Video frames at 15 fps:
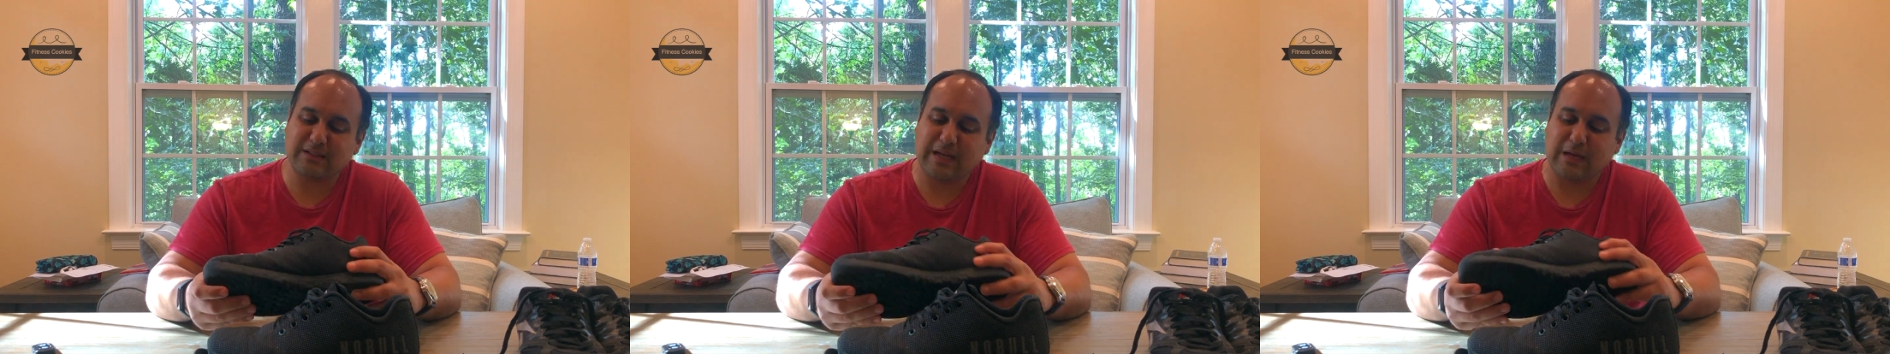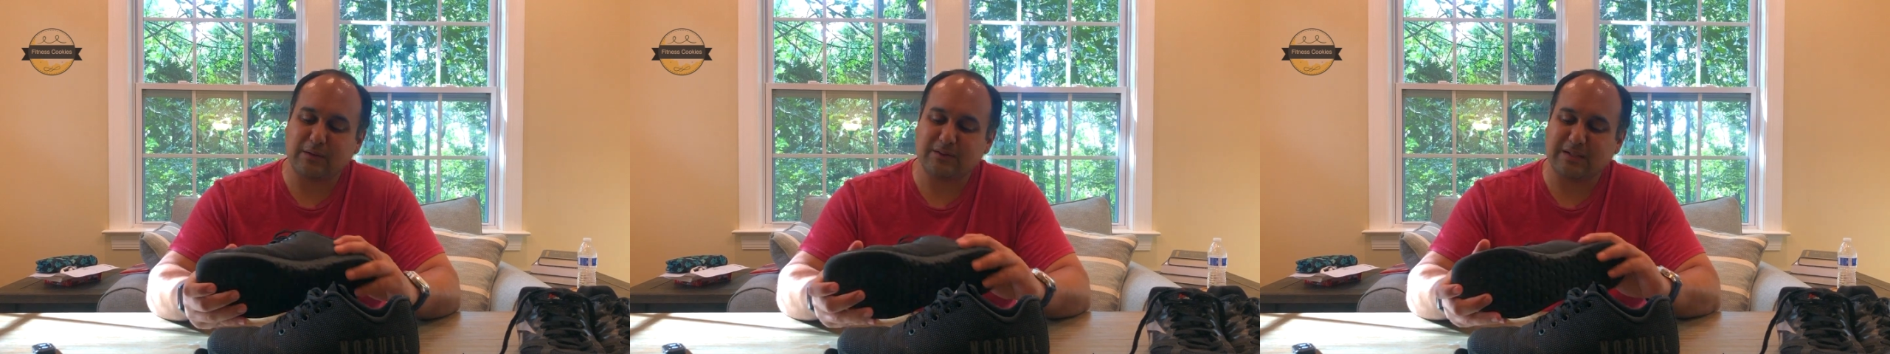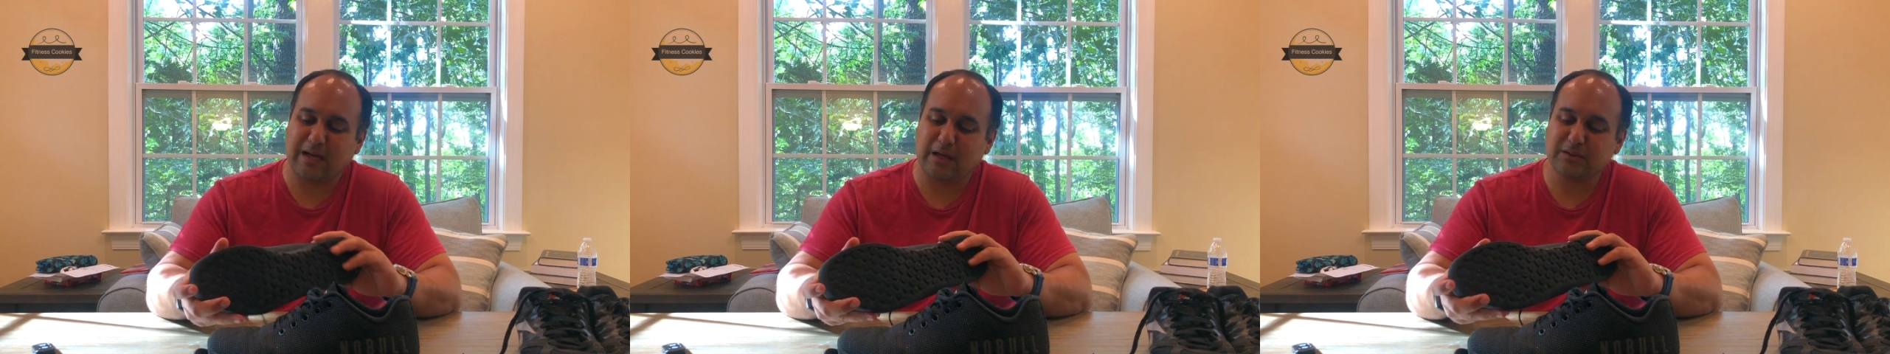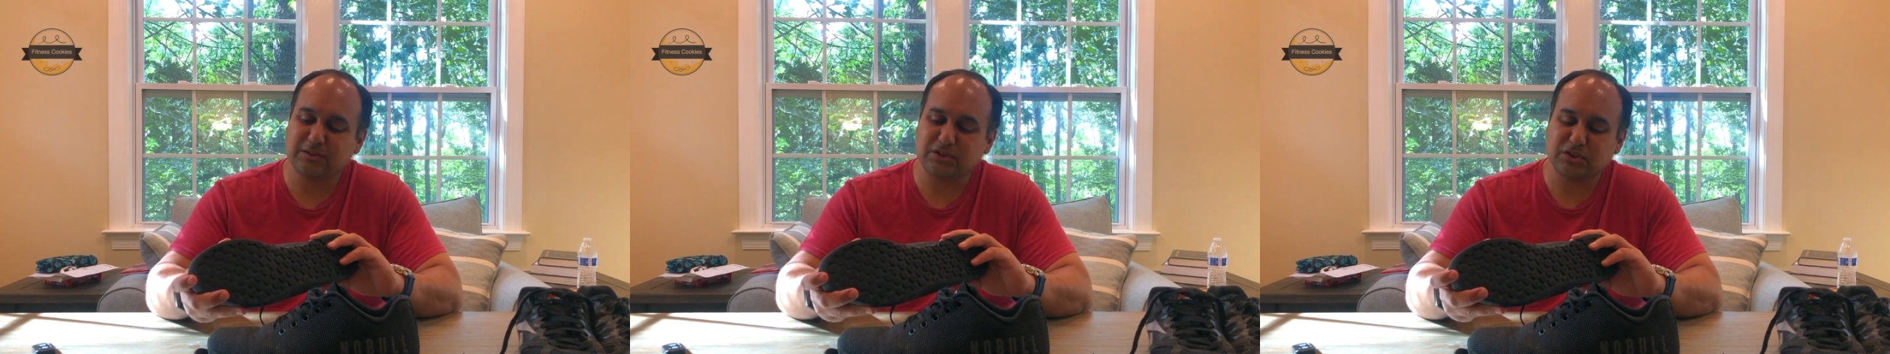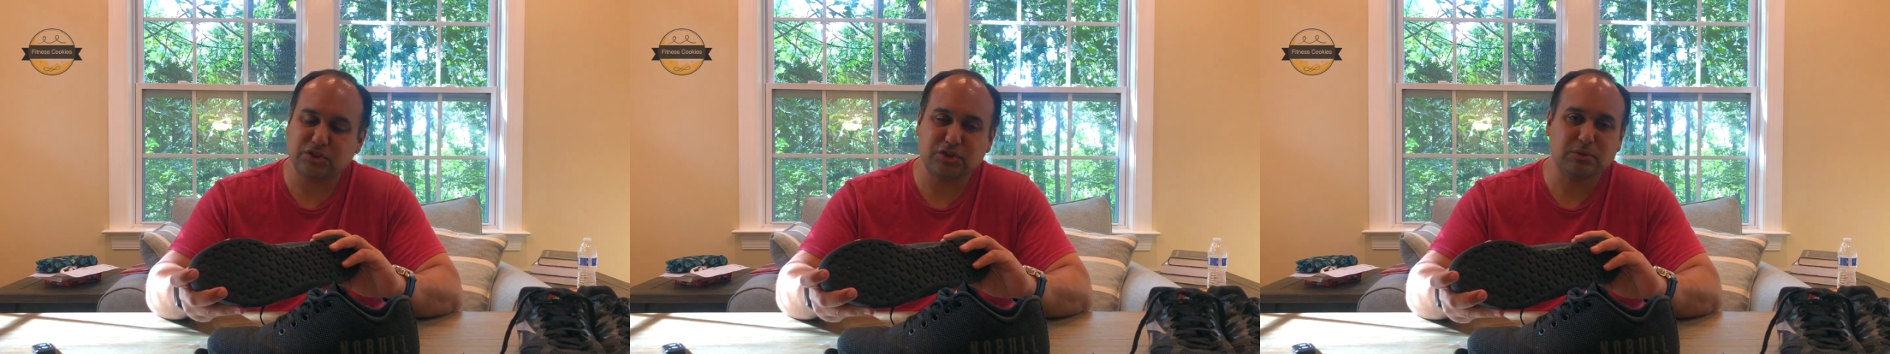How does
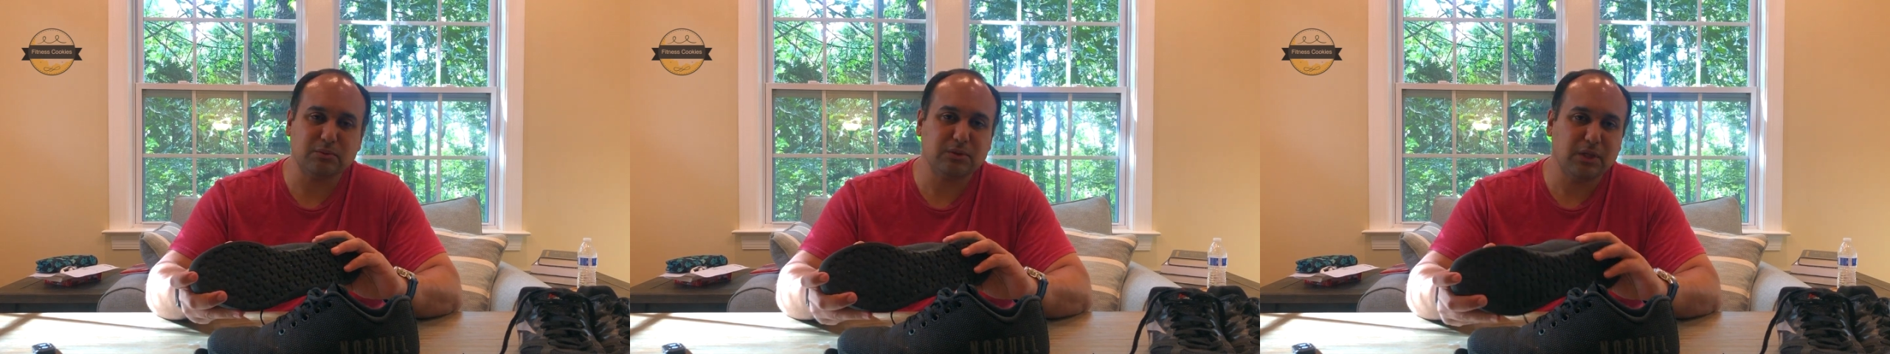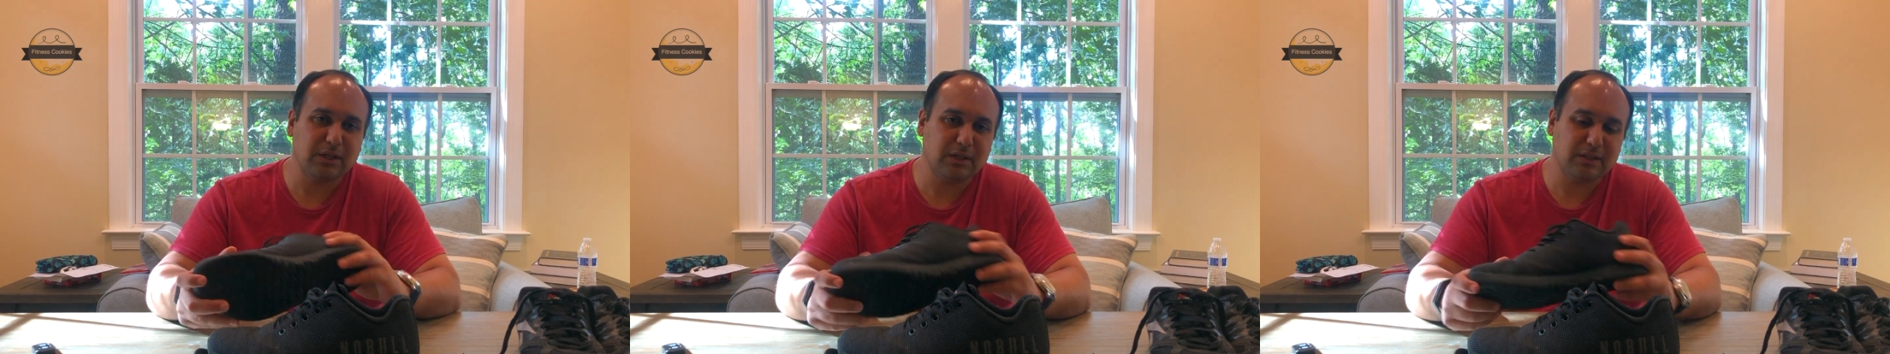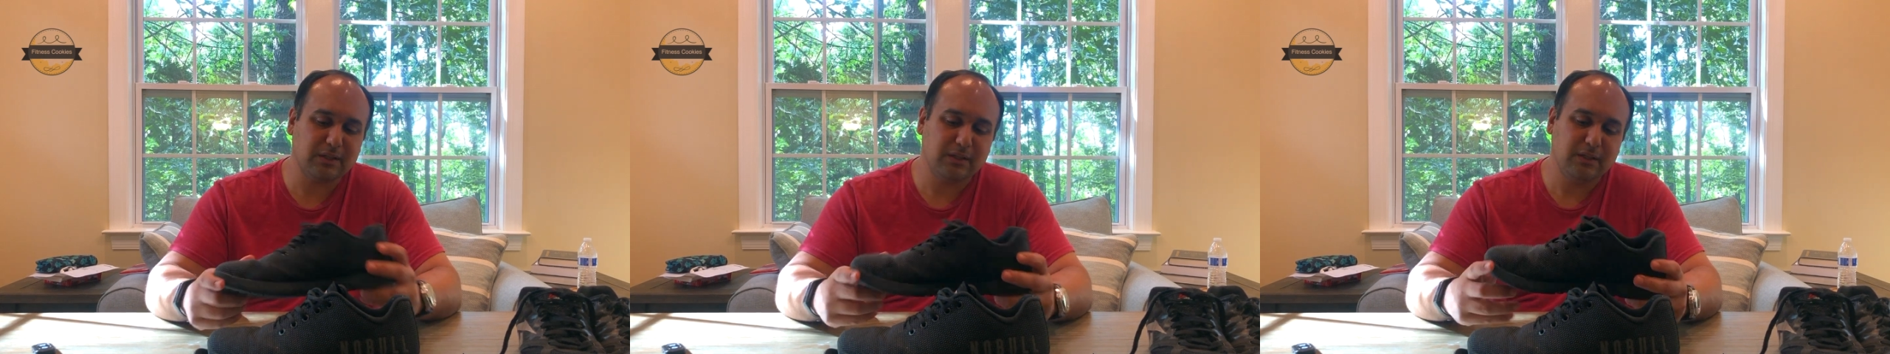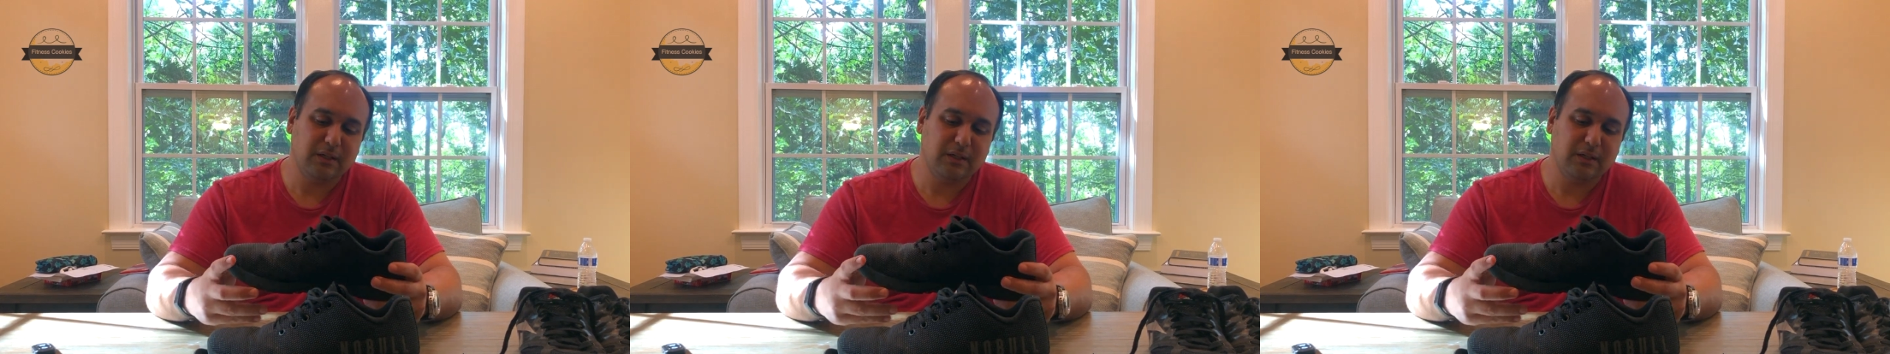the shoe look?